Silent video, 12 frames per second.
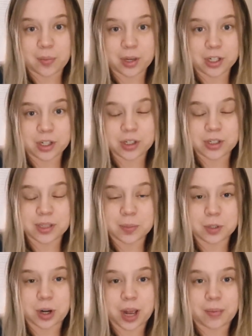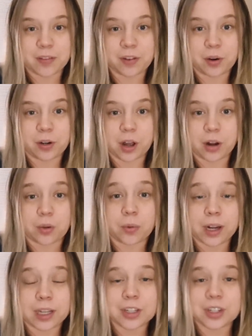Be sure to subscribe if you are not
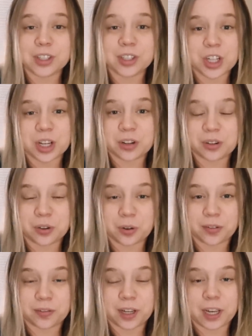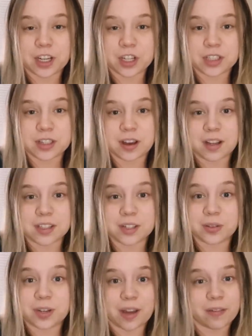already and turn your channel notifications on so
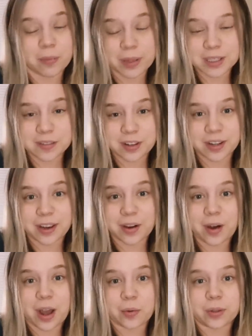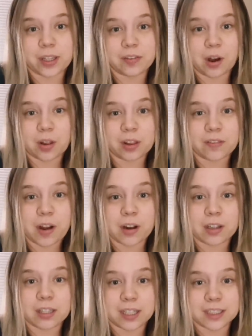you never miss a video. I will leave all of
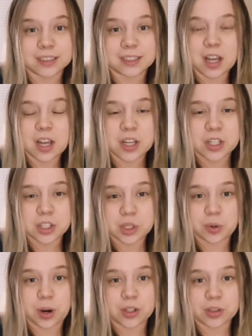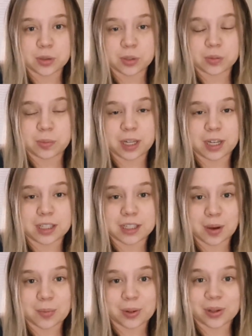our links to our social media
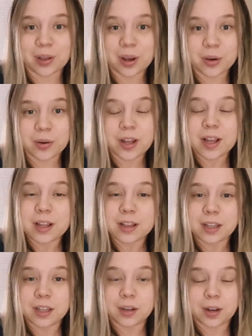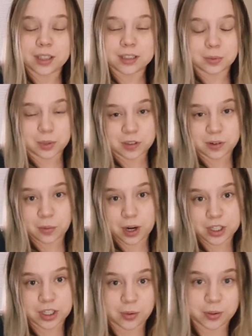down below. Thank you guys so much for
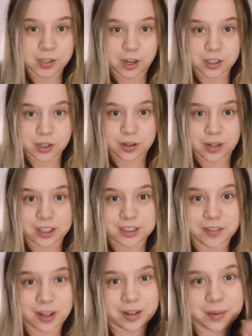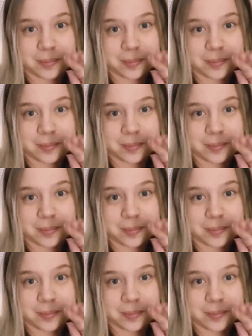watching and we'll talk to you in our next vlog.